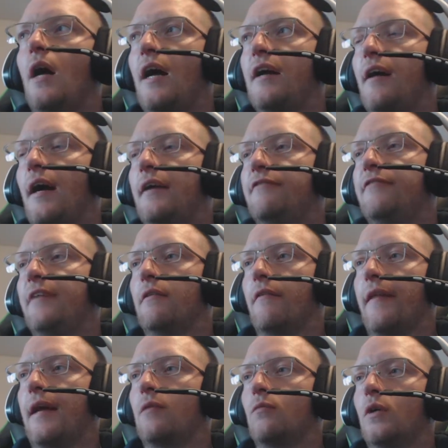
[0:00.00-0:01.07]
I
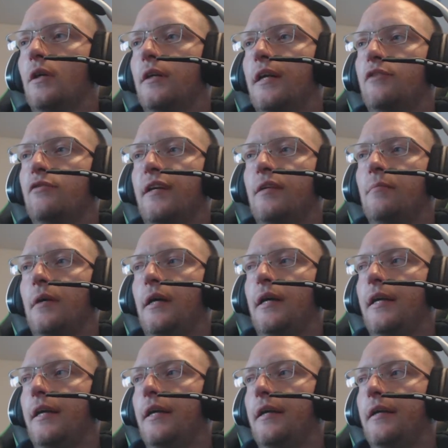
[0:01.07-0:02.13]
found that one. I tried to
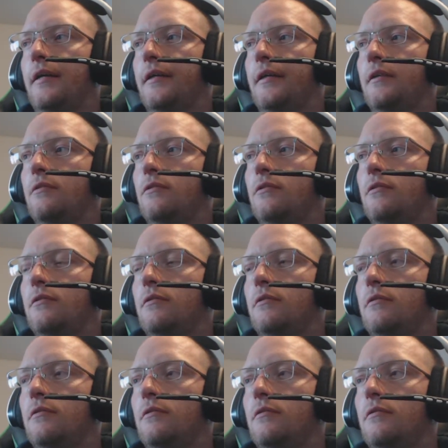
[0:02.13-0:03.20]
buy
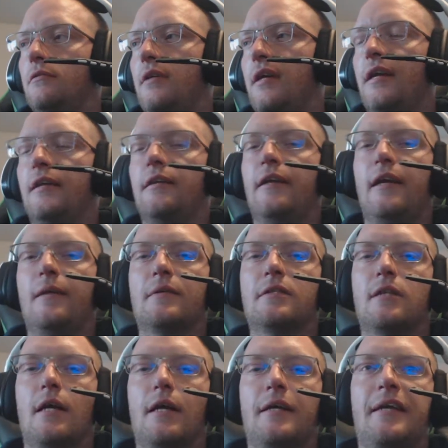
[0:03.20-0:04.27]
an
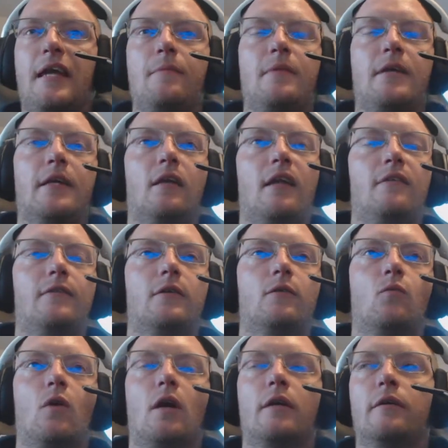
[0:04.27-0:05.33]
MSI Gaming
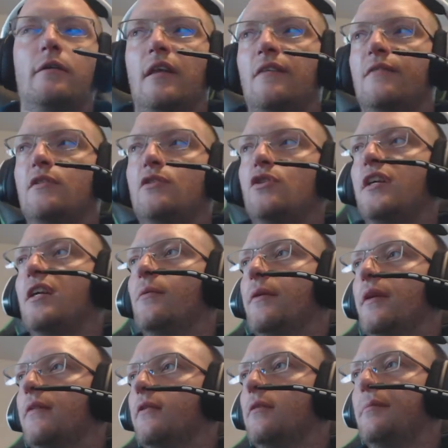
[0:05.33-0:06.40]
11G or
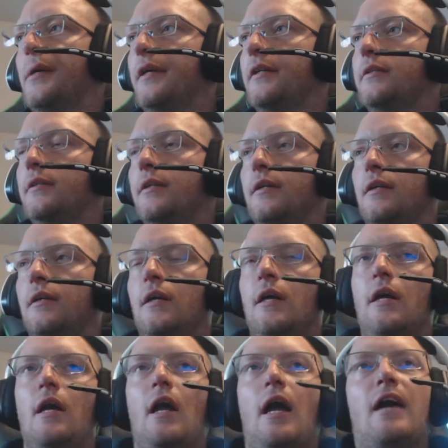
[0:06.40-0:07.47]
whatever, but
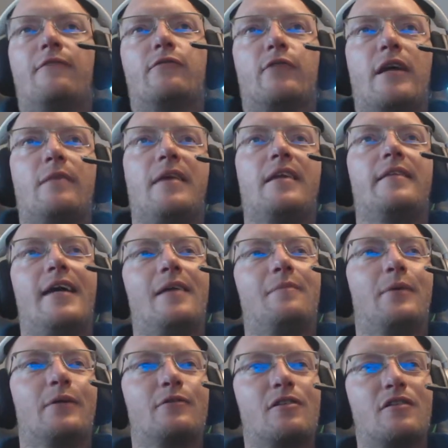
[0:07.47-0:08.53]
after I made that
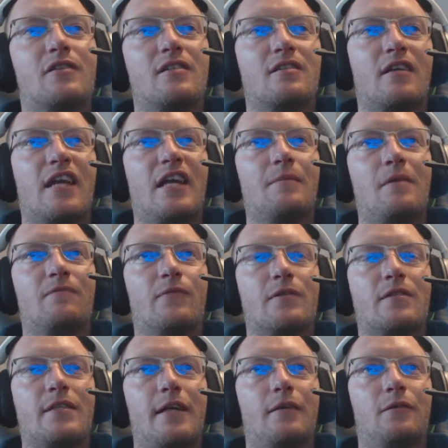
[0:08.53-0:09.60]
purchase, because it came up for
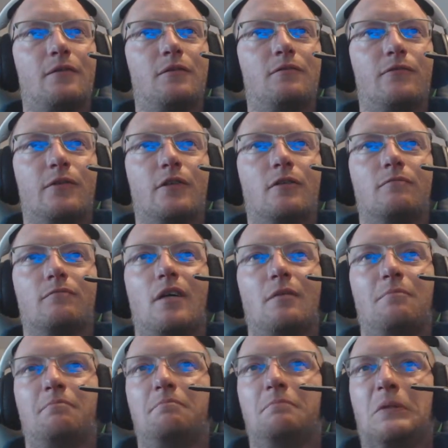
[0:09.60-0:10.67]
sale for
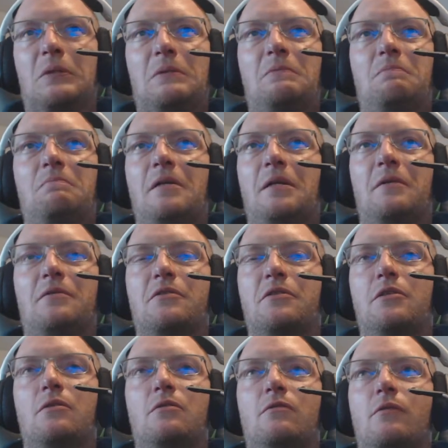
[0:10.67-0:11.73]
a good minute or
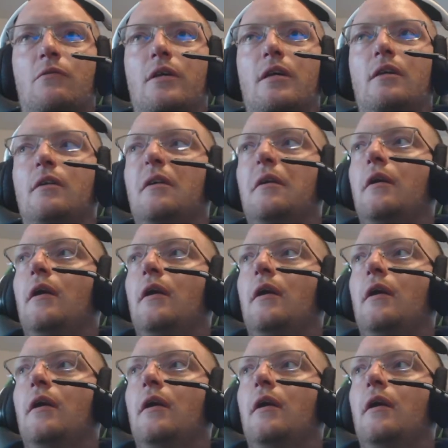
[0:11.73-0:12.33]
two, 3,